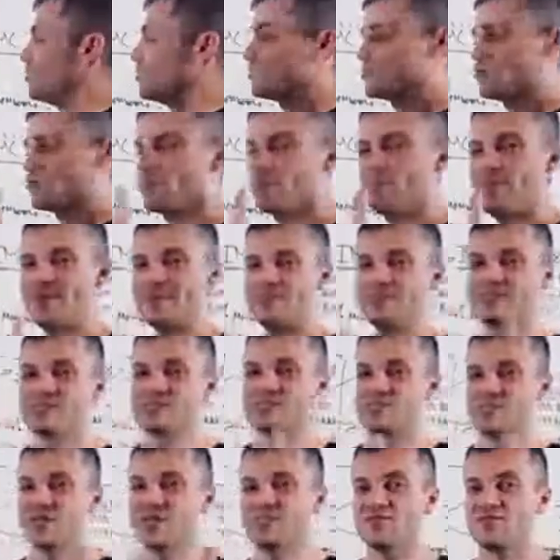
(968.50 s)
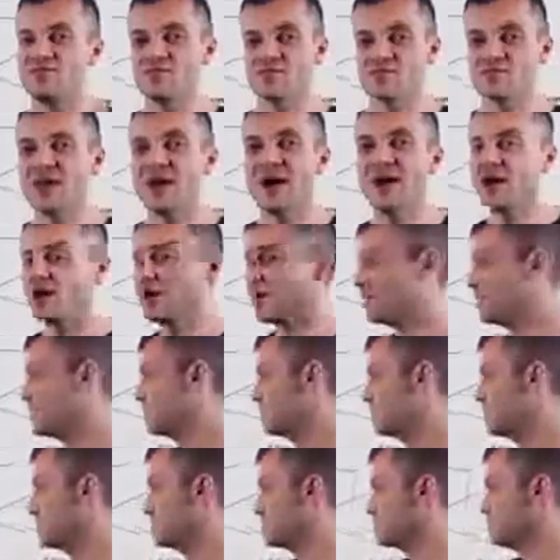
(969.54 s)
going from being this selfish guy,
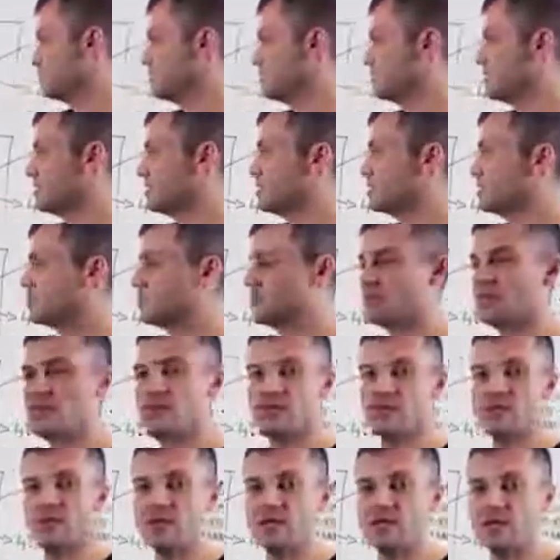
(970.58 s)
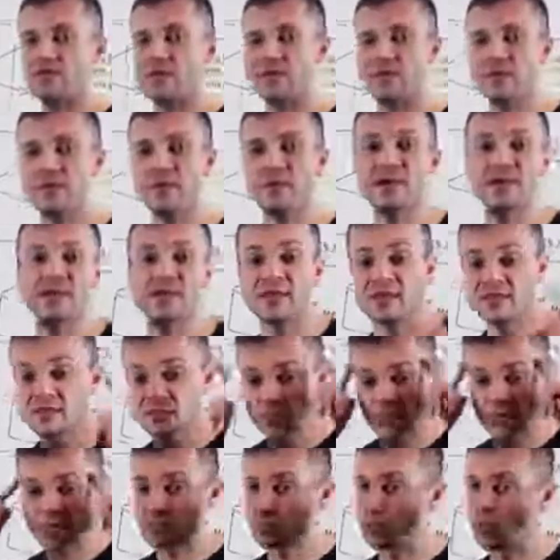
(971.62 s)
which is give me money, money, money.
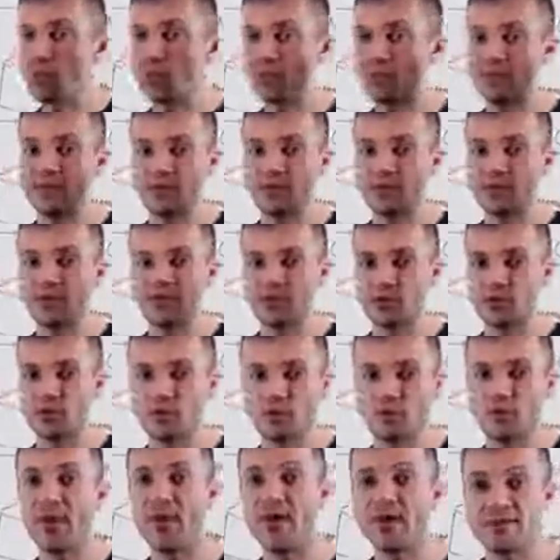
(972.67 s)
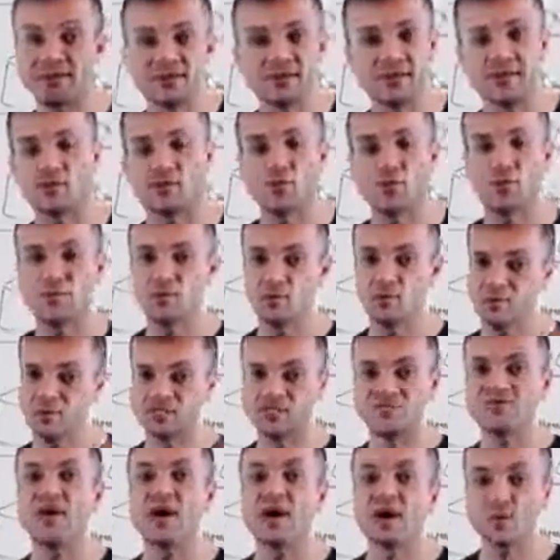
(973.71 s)
That's all it is that's on your mind at the moment,
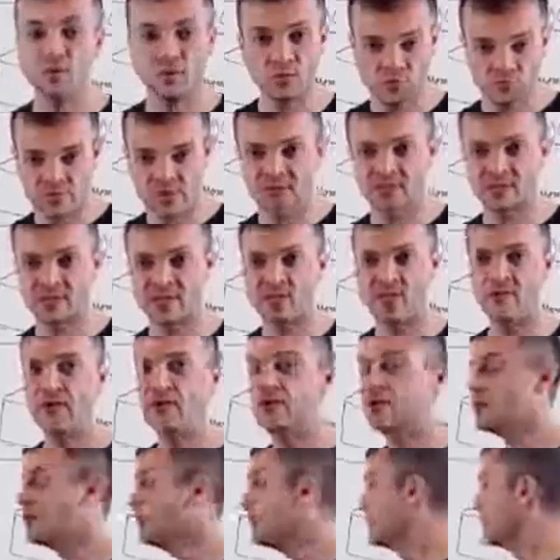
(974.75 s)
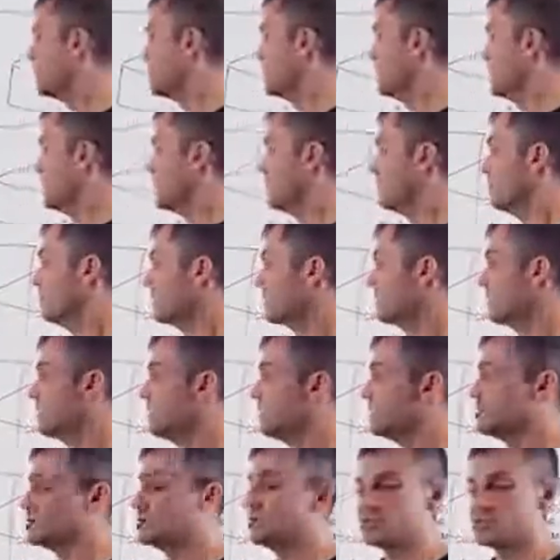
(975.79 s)
which is fine. We'll fix it, right? But
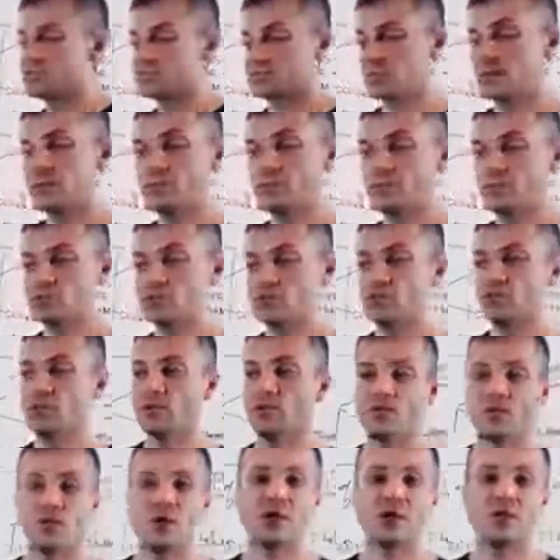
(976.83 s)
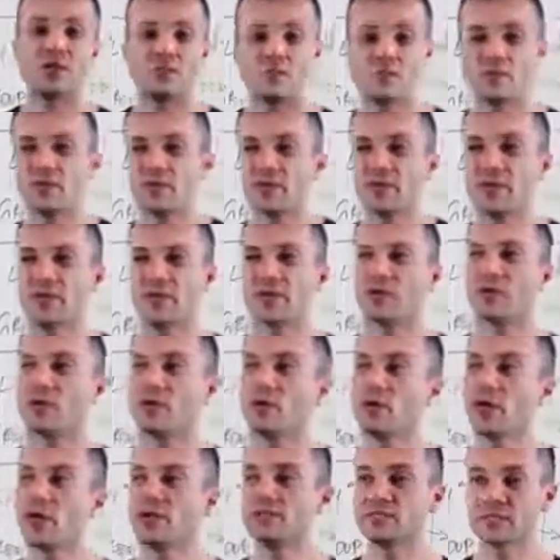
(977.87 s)
then you're gonna step into the realm of like,
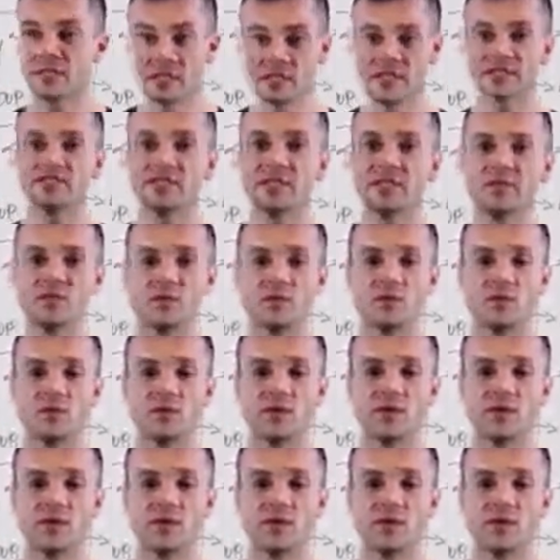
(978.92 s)
okay, it's the next level.